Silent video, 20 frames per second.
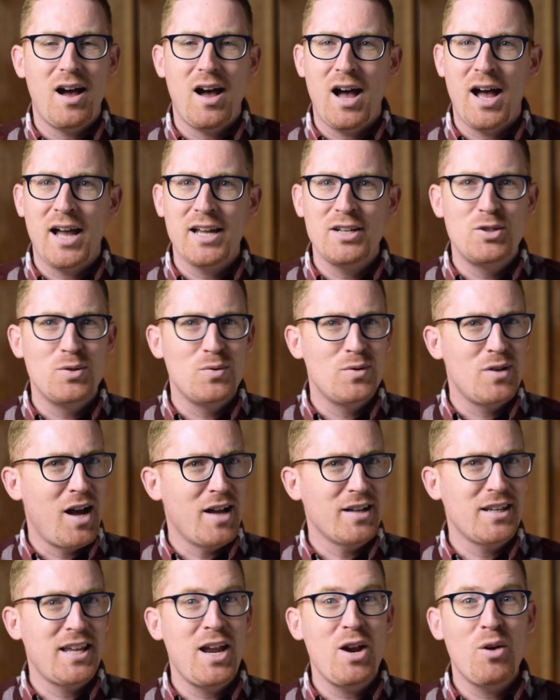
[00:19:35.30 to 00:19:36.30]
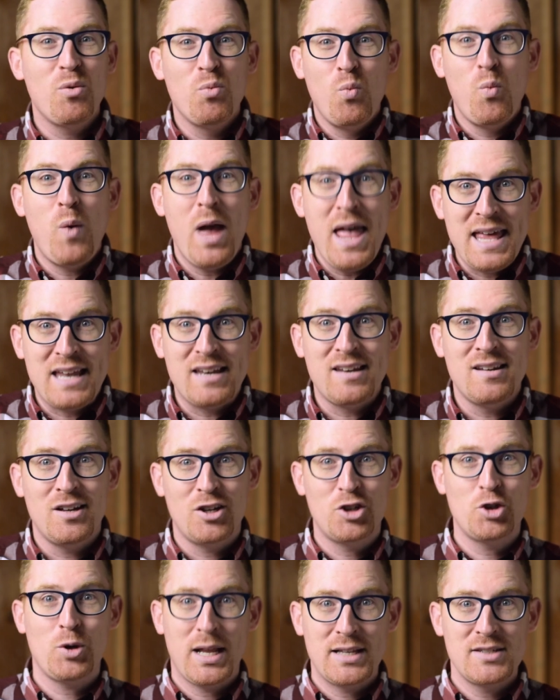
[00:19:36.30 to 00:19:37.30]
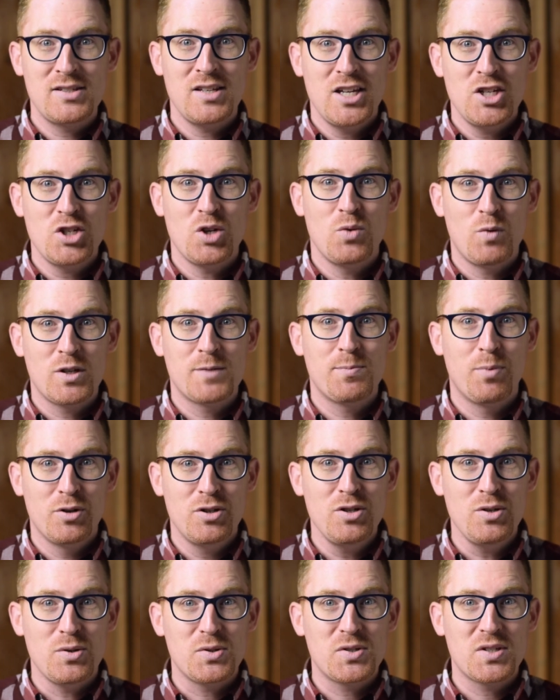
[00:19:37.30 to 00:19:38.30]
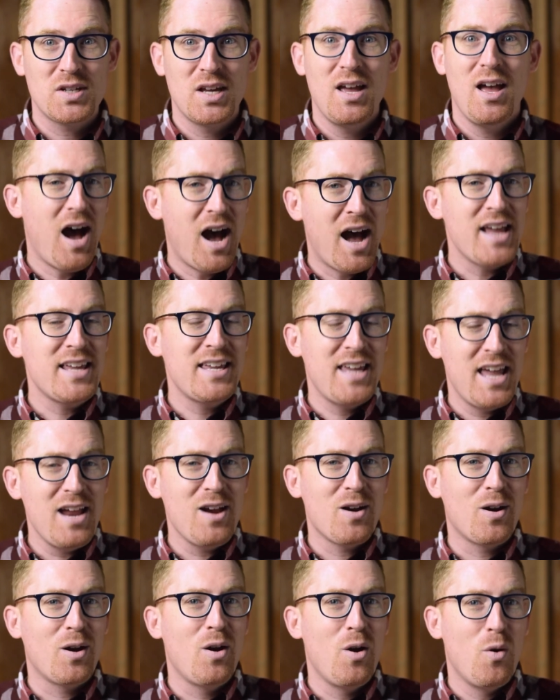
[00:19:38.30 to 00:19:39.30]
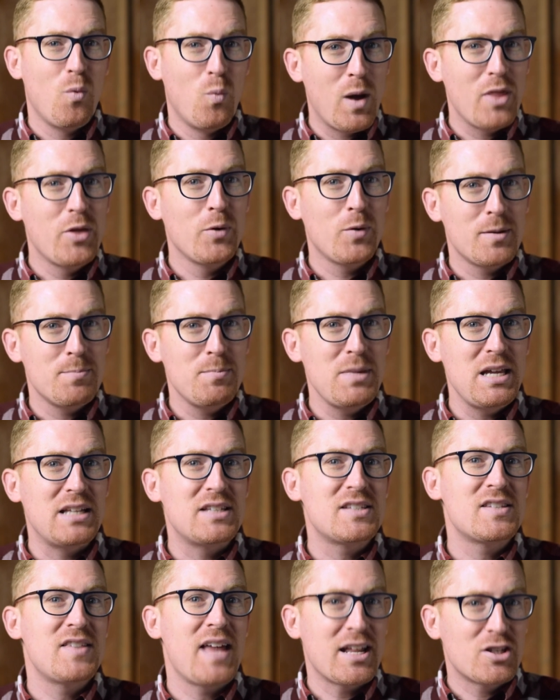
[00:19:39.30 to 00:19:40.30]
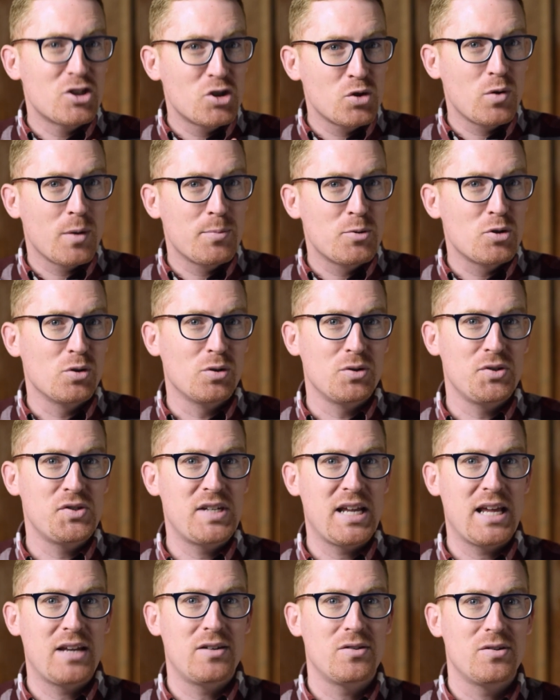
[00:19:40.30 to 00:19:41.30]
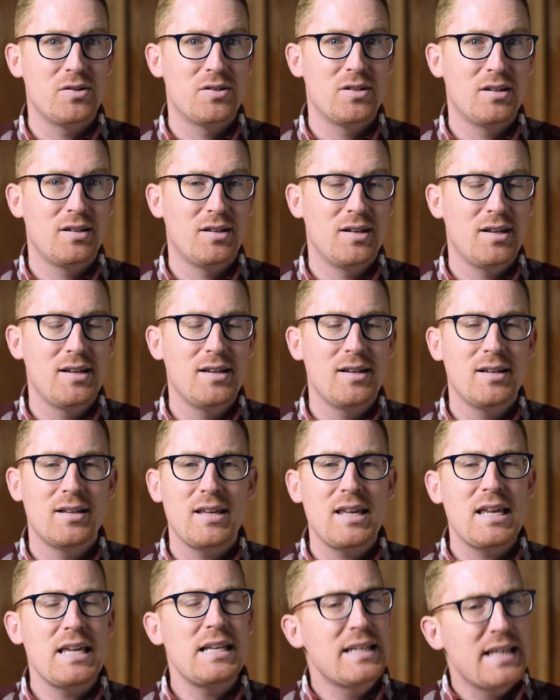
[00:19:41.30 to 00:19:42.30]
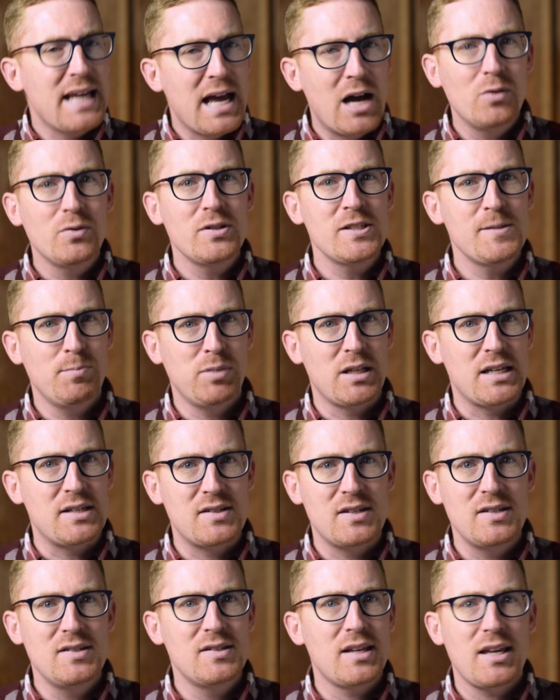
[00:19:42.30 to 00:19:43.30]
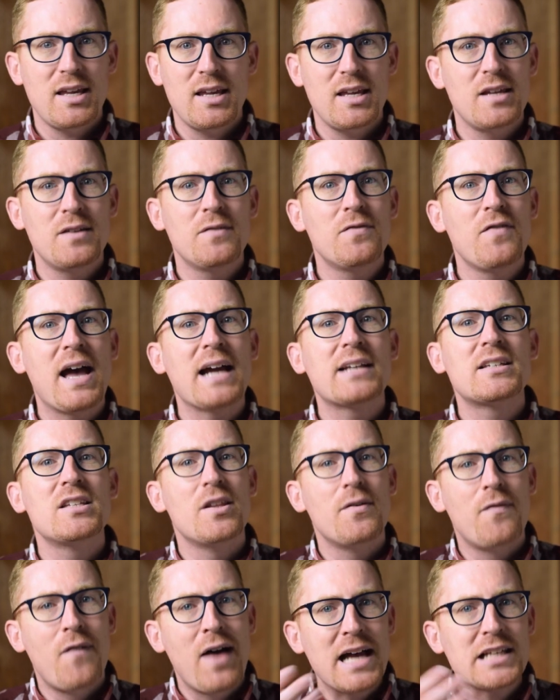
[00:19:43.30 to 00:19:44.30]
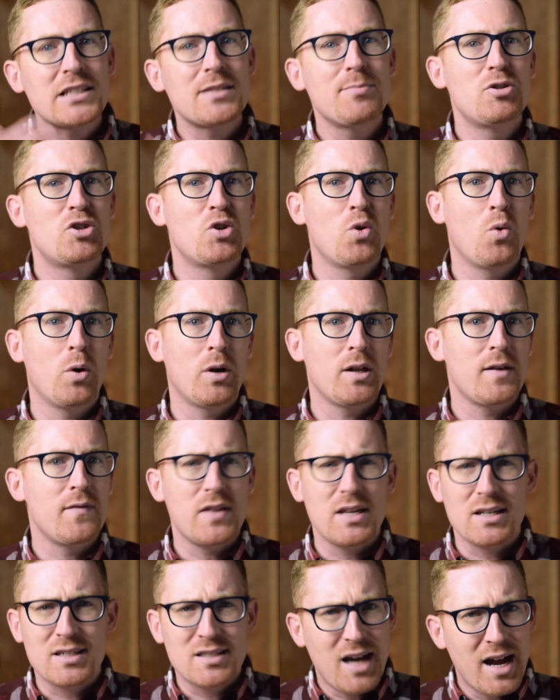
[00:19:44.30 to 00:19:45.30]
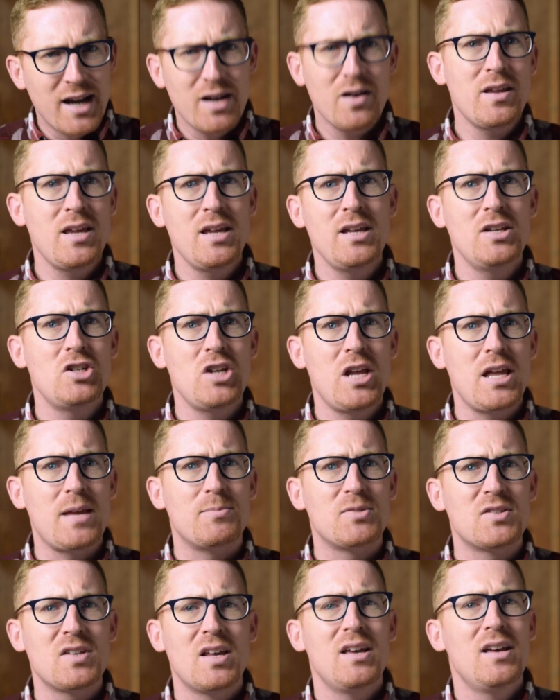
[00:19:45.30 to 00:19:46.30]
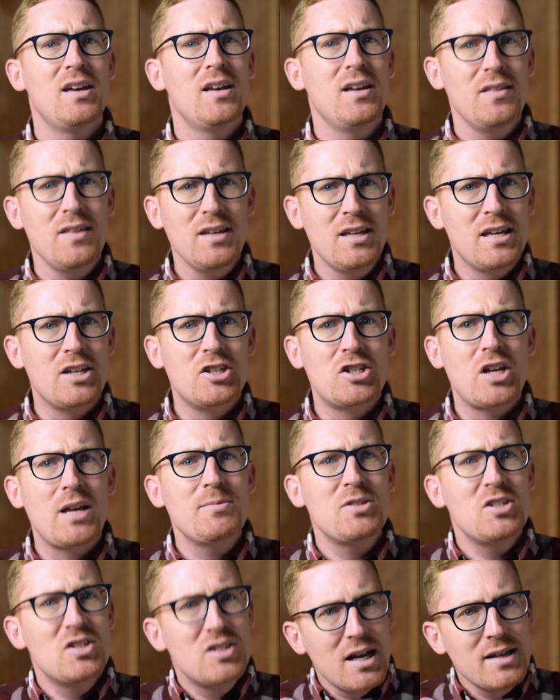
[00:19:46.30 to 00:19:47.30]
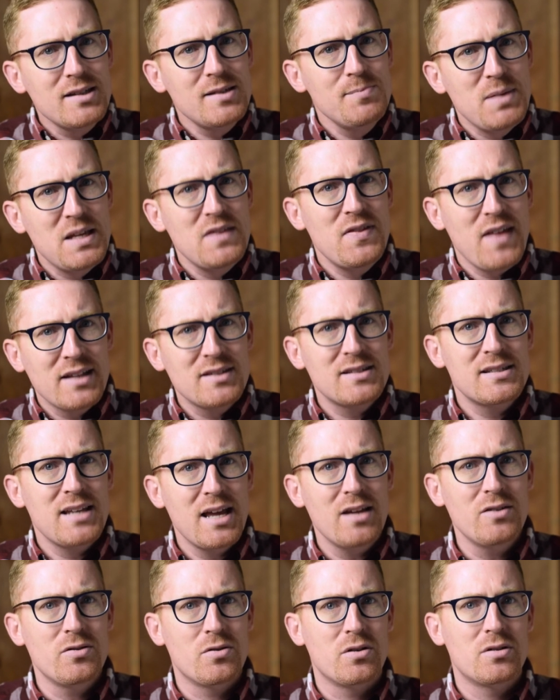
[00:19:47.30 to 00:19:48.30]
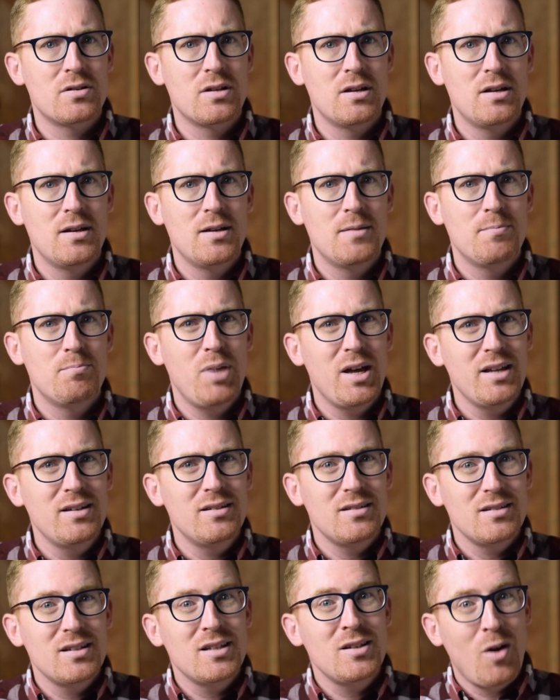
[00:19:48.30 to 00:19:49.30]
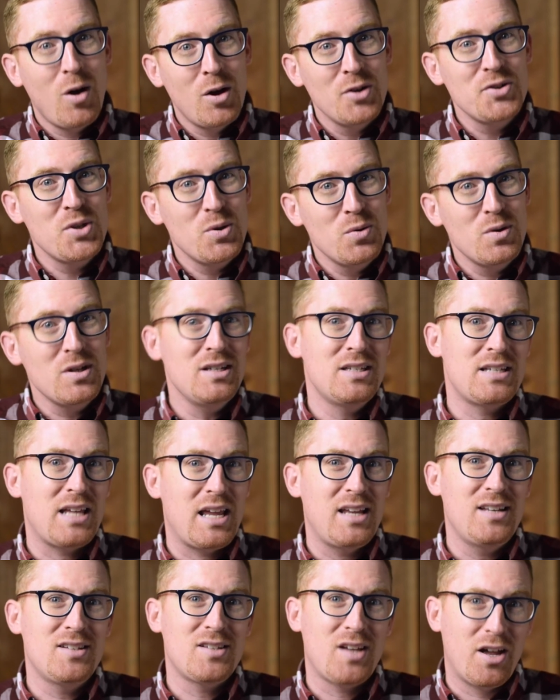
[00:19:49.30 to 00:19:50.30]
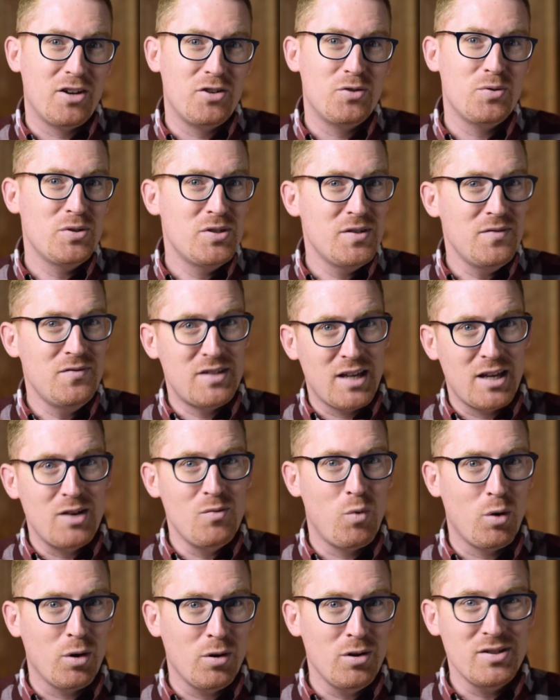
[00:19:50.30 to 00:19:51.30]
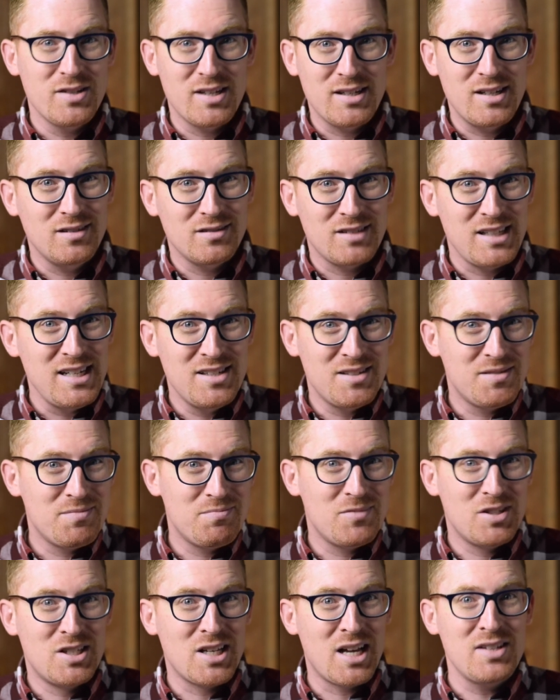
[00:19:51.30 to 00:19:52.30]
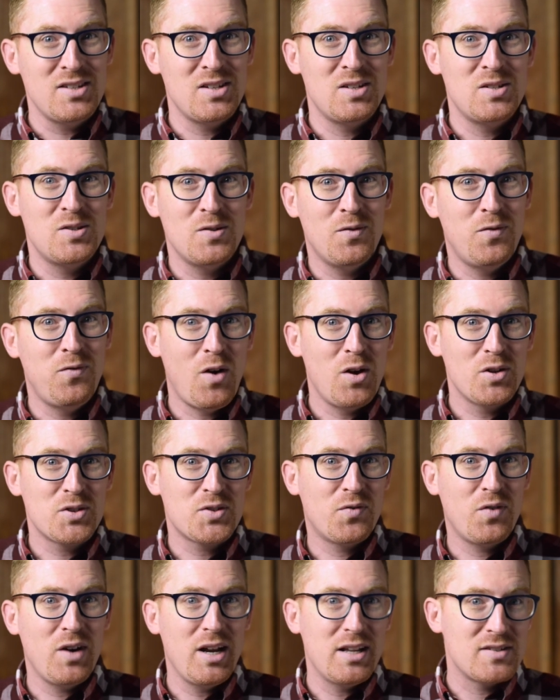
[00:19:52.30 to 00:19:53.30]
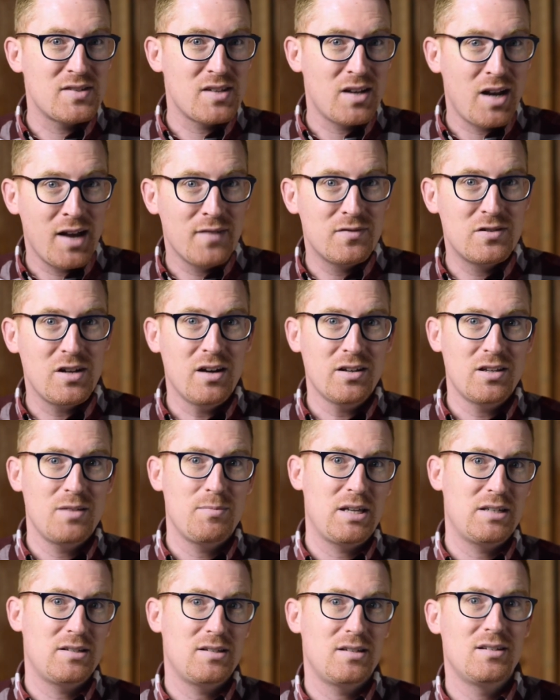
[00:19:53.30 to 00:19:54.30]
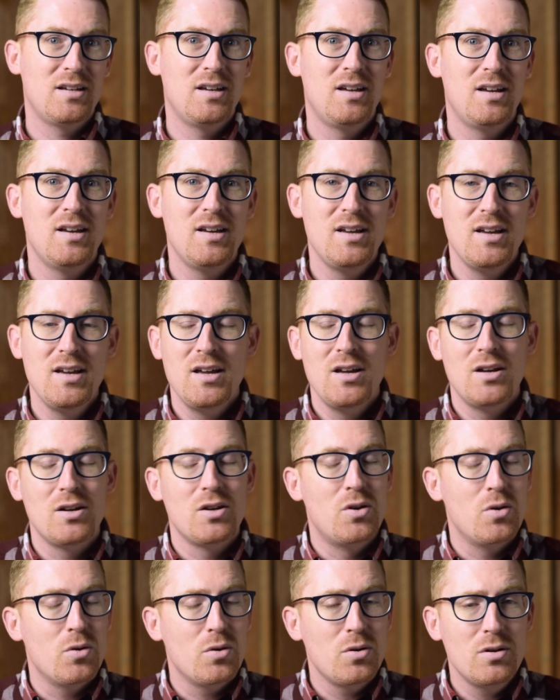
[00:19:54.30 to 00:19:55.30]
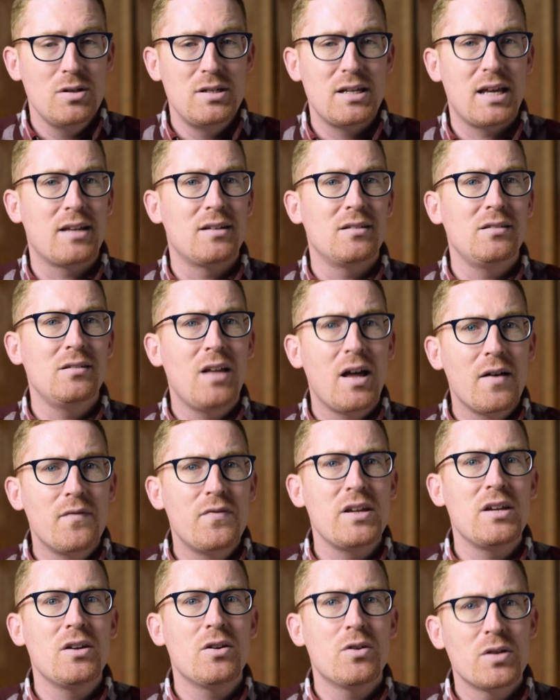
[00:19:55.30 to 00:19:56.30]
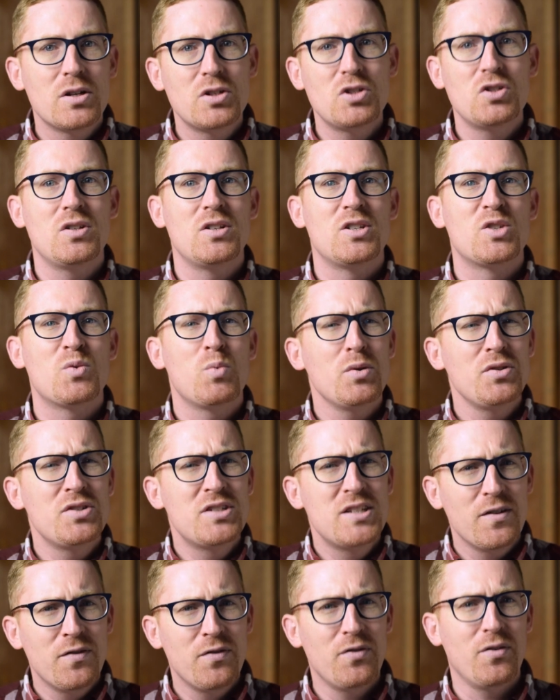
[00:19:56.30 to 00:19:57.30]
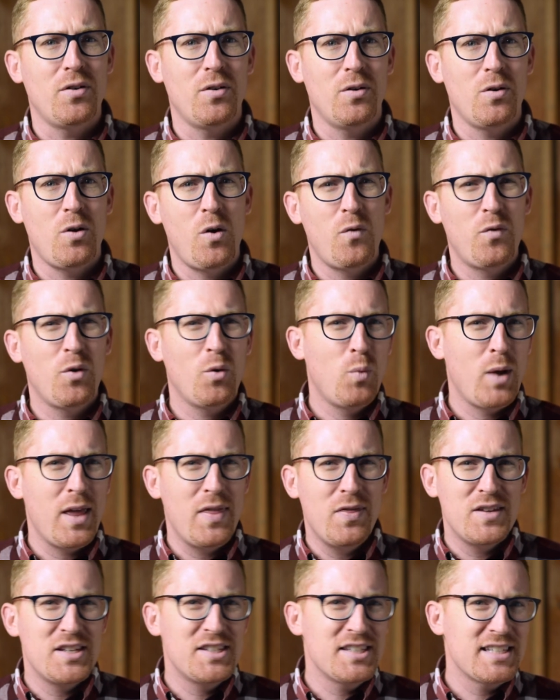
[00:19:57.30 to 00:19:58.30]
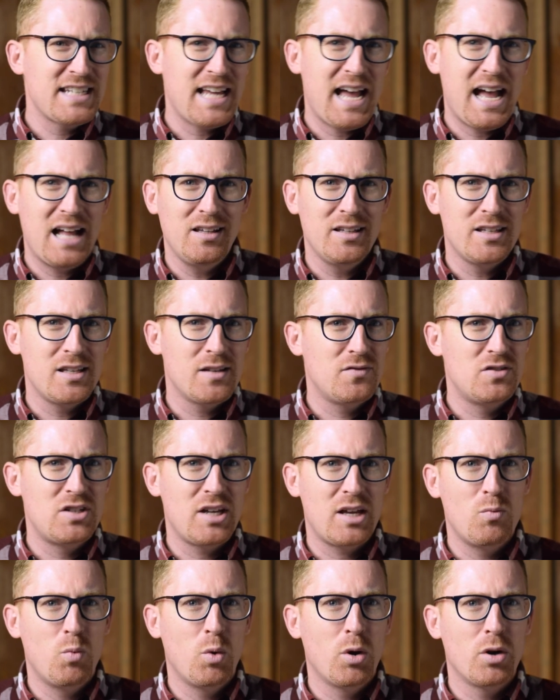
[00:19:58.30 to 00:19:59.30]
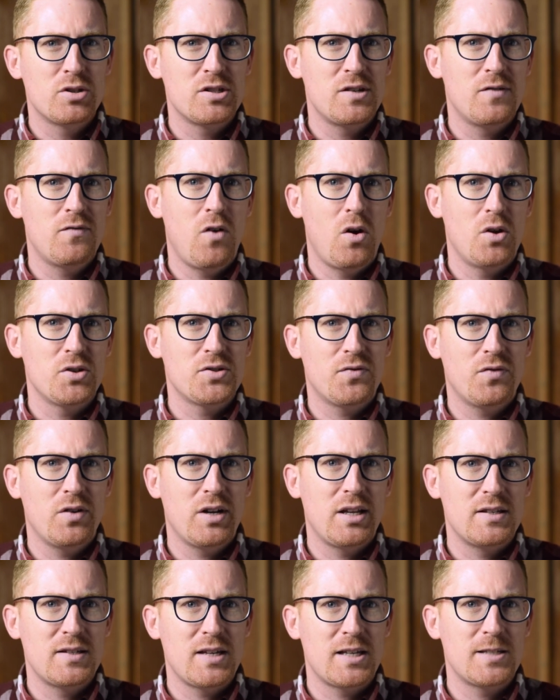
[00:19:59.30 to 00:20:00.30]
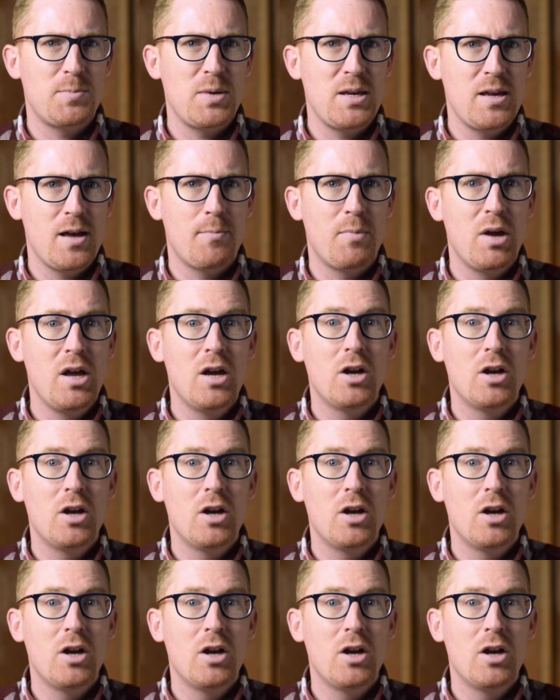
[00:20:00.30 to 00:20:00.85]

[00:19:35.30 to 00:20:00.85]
I do not care when a translation was produced, I care whether it meets that scriptural standard. In countless places, in fact, in the vast majority of the entire King James, the King James does meet that standard, but it also contains hundreds of dead words and at least dozens of false friends that I've documented good and loving Christians will differ over when this tally of dead words and false friends has become